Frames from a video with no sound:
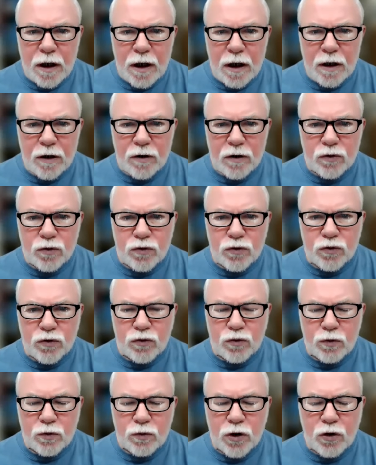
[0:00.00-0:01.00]
how
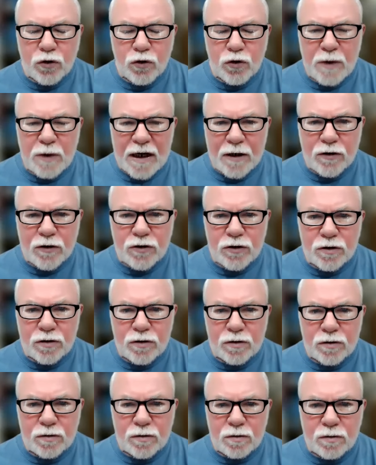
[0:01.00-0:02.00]
you go about it
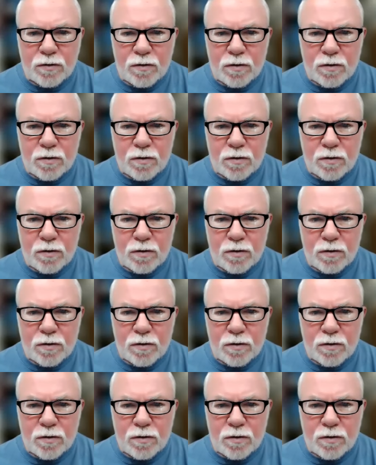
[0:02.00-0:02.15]
and